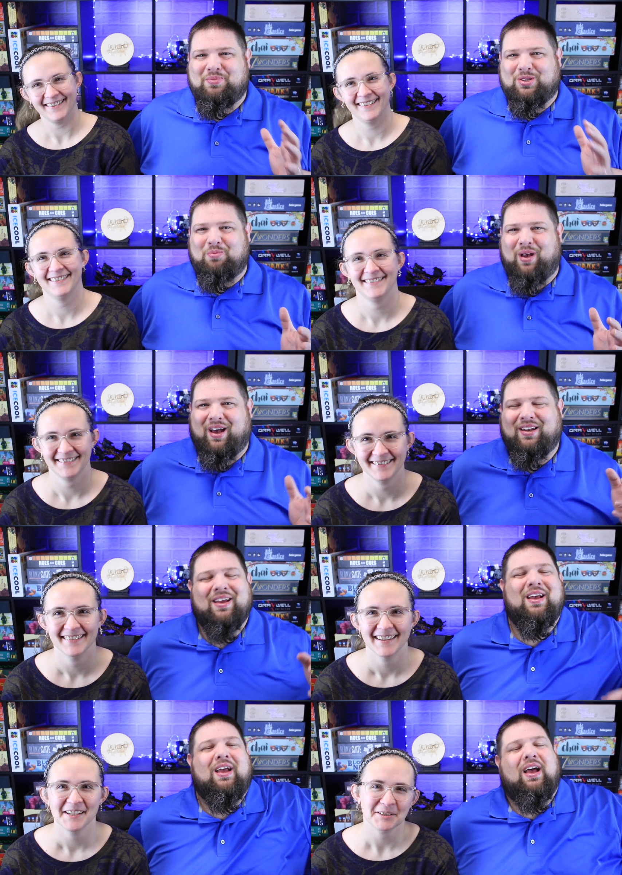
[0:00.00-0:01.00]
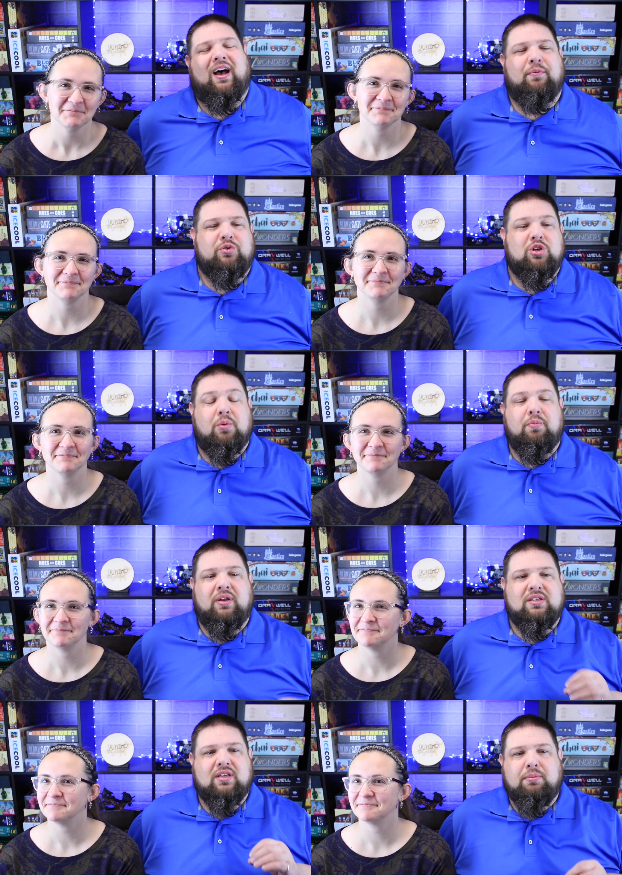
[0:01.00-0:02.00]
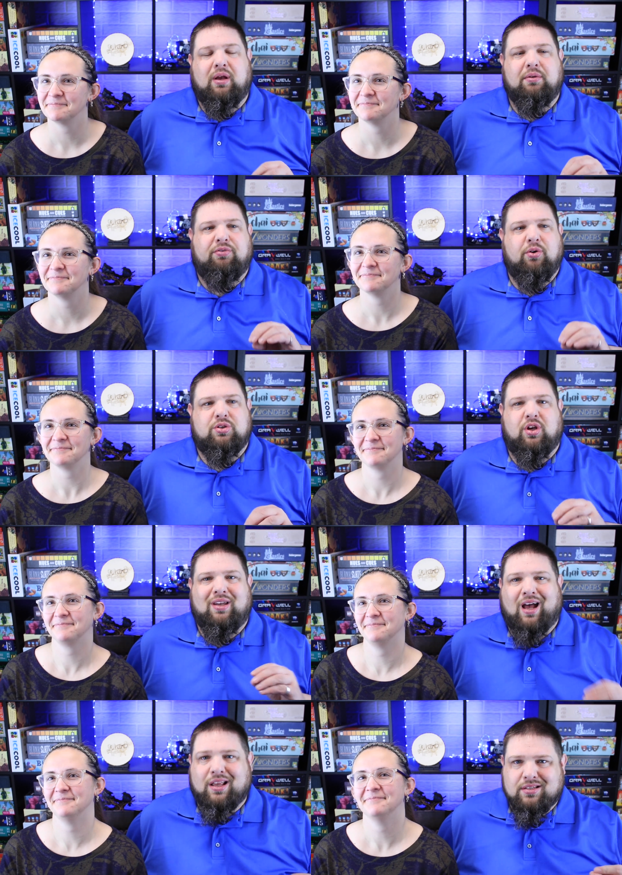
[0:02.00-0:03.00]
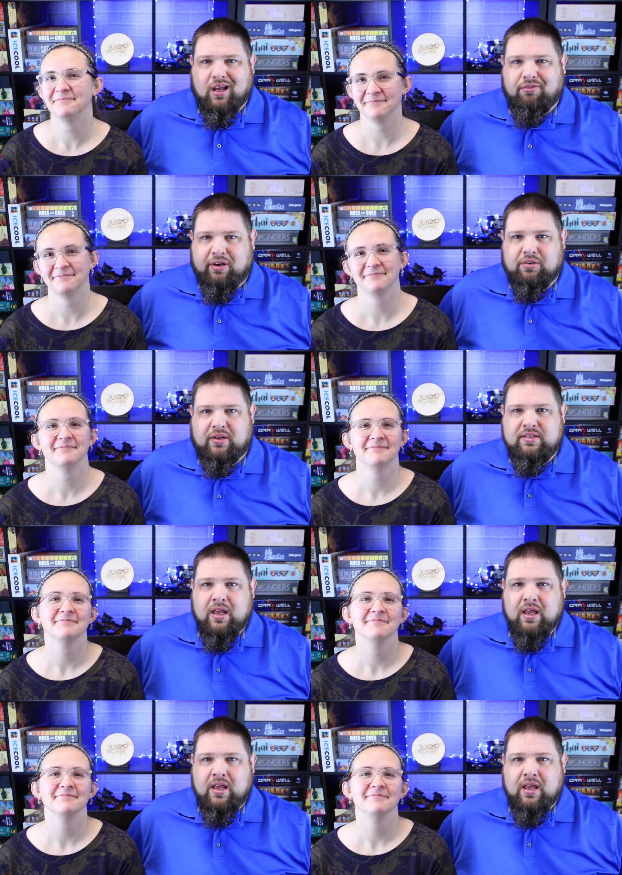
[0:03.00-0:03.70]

Speaker 1: so mad. So instead of being able to focus on non-scale victories,